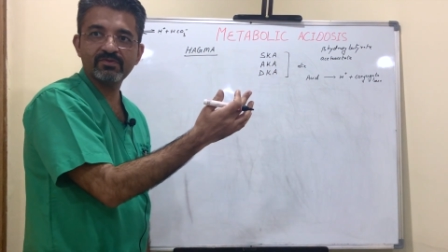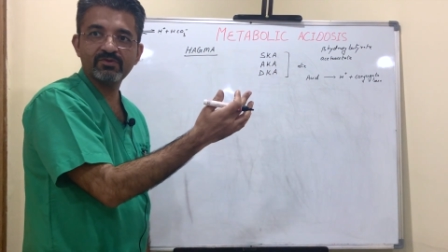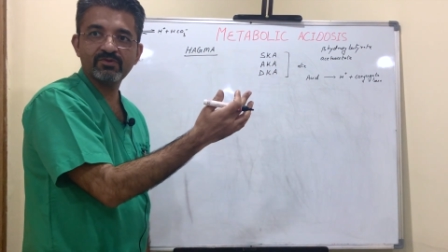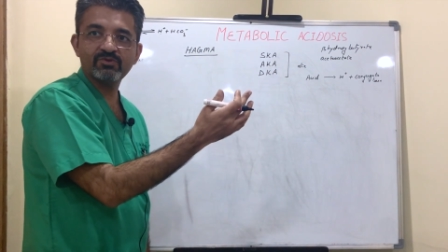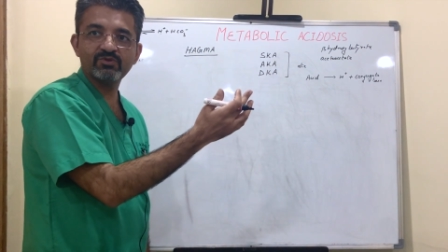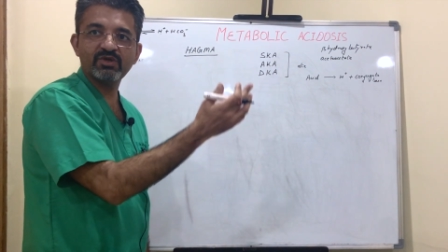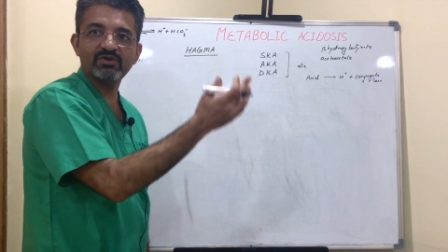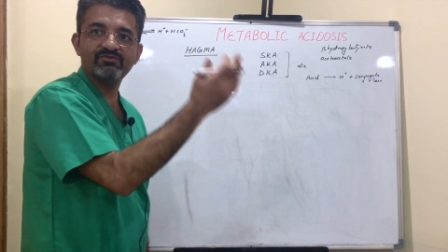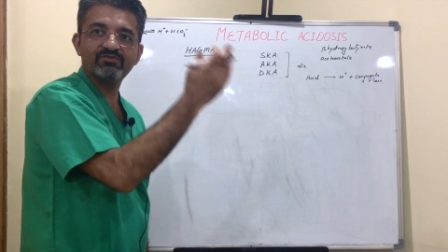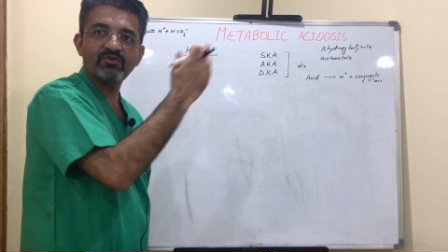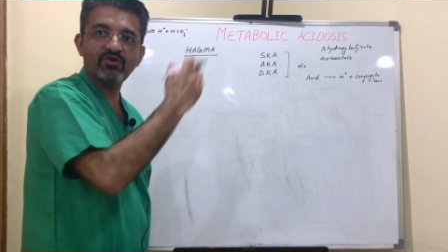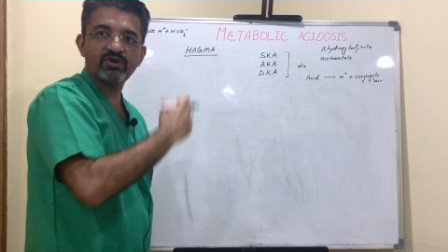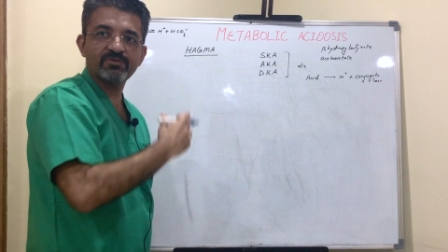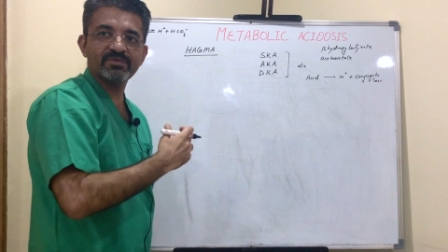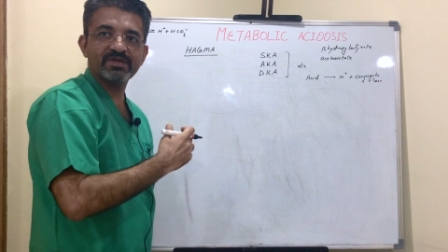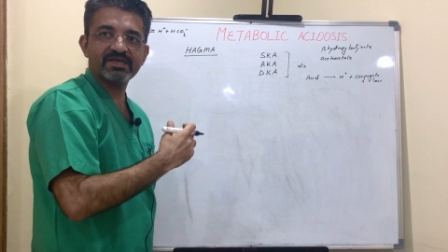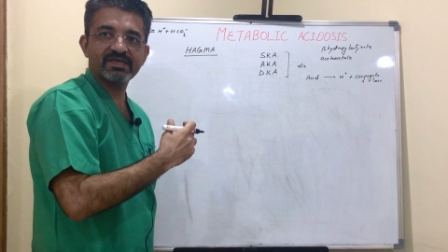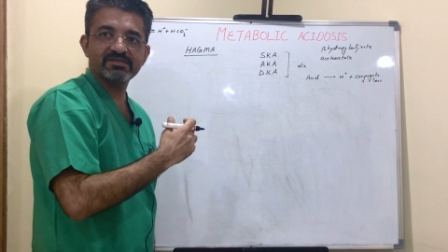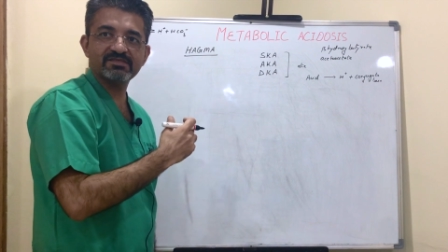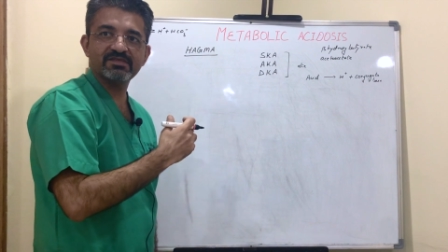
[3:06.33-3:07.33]
You have
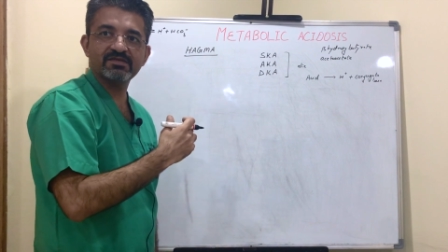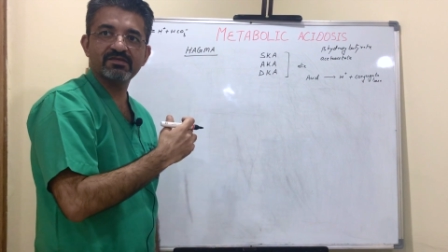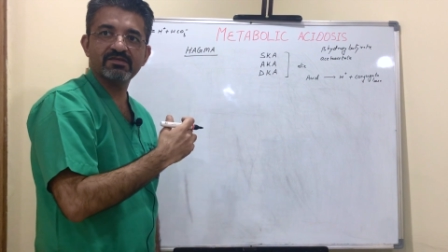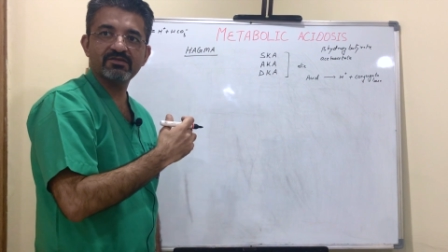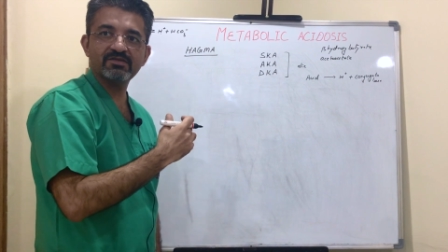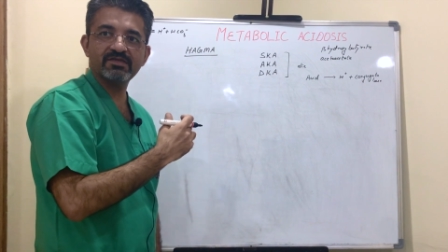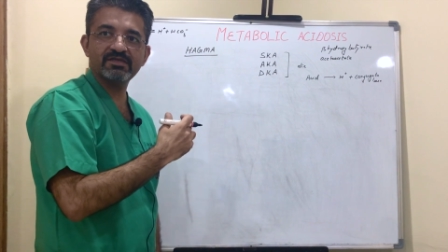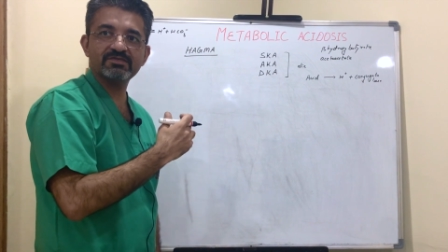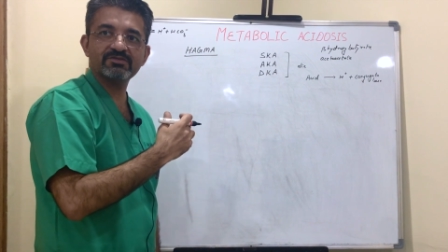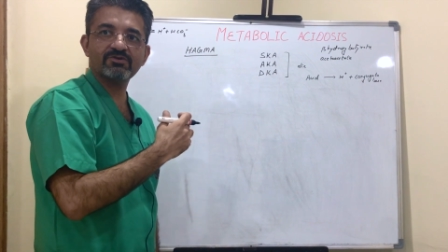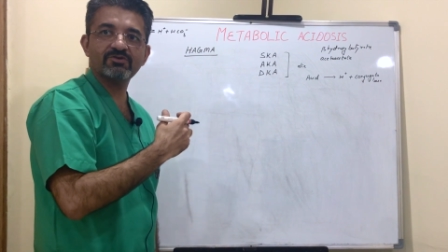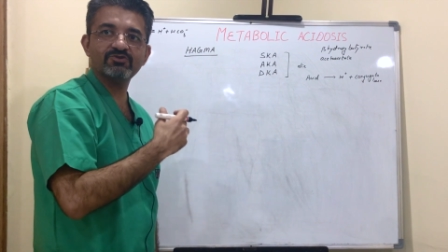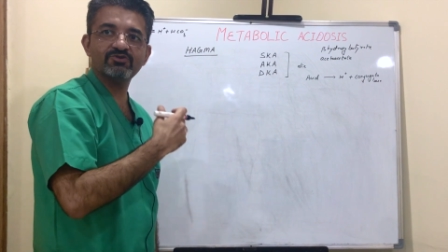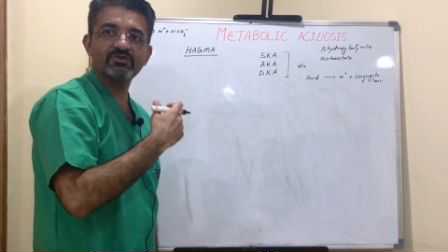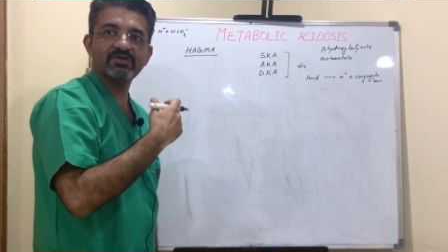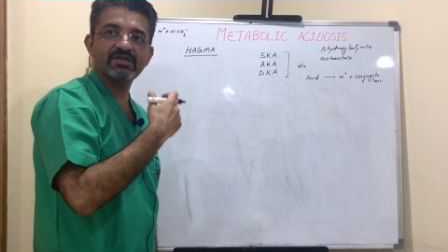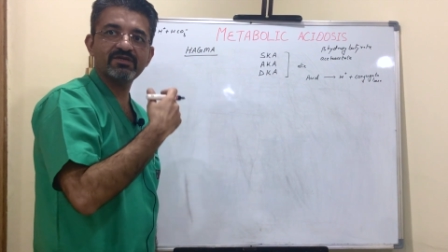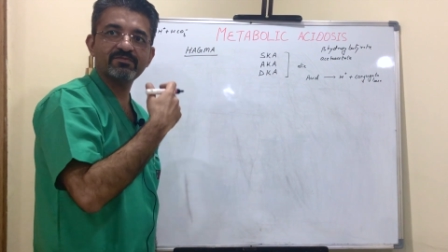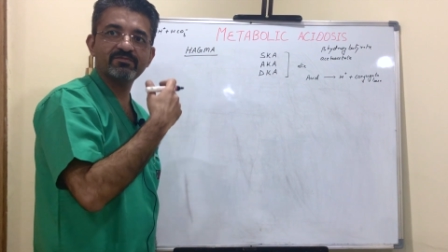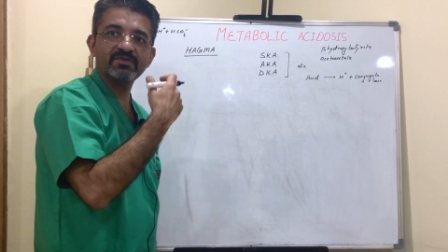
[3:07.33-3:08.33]
formic acid, its
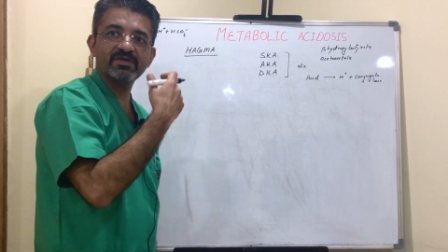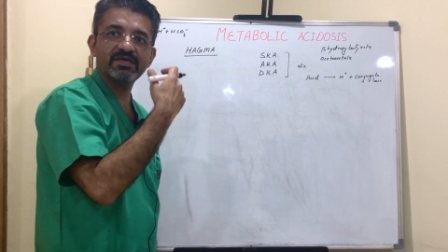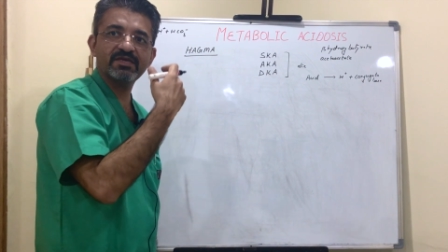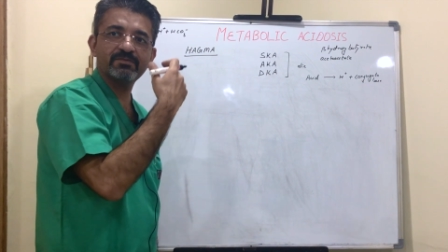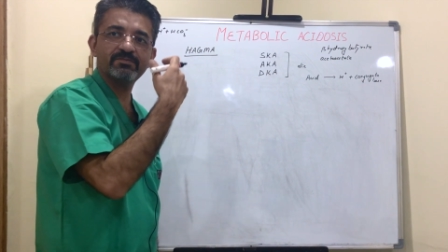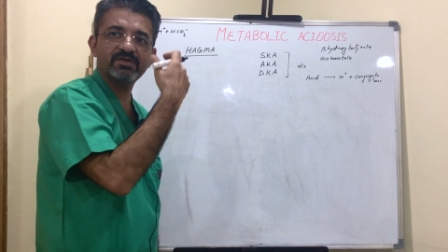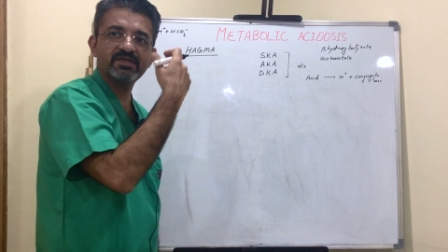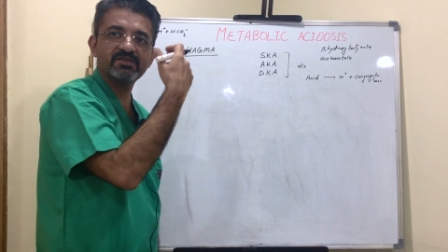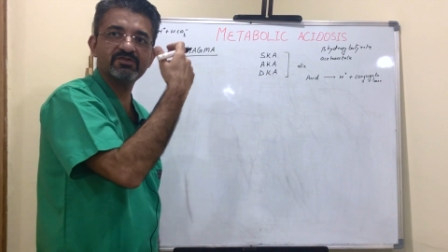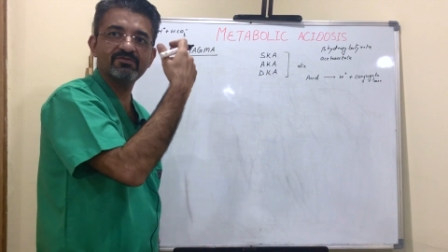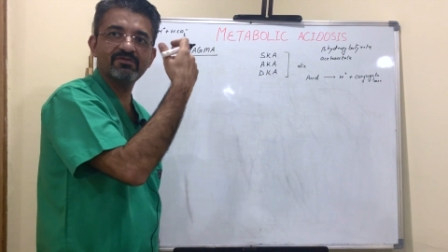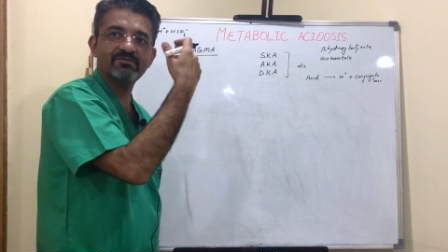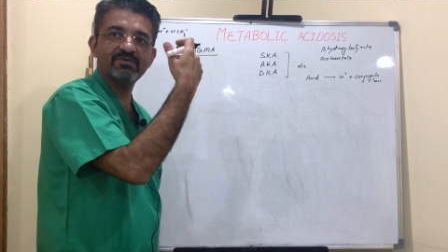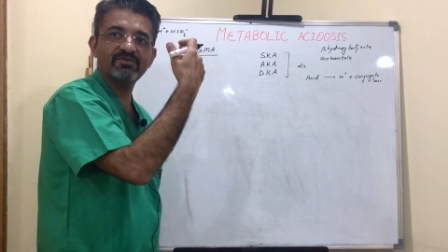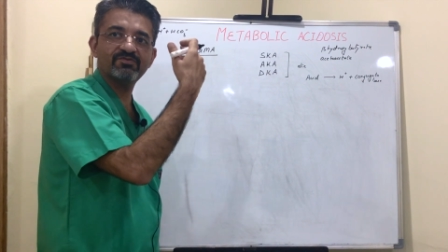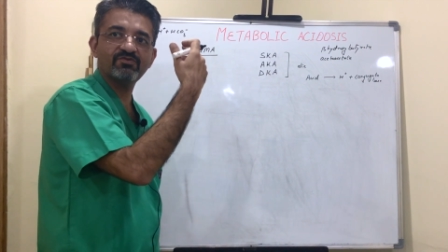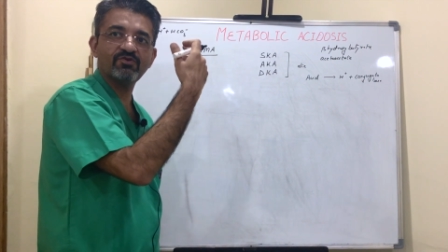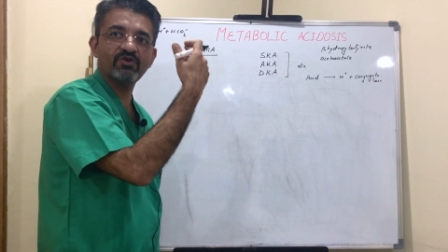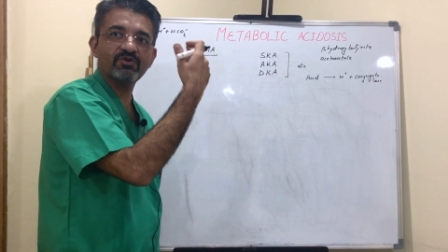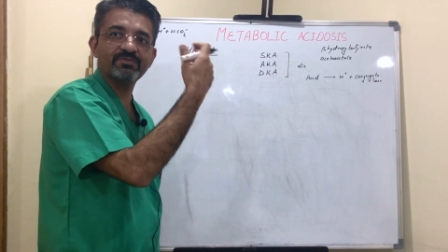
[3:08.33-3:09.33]
conjugate base will be
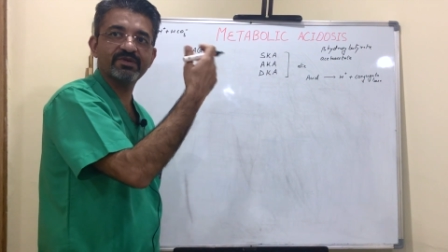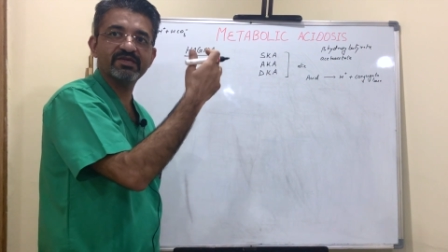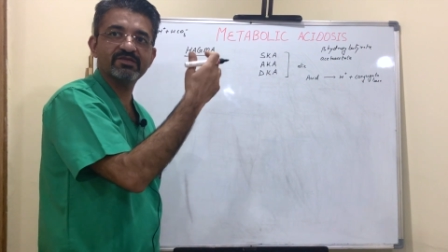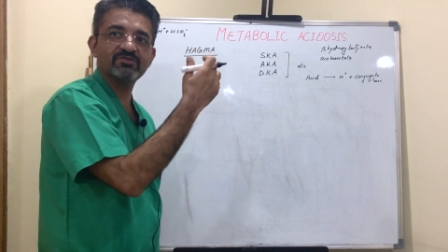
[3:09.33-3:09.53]
formate.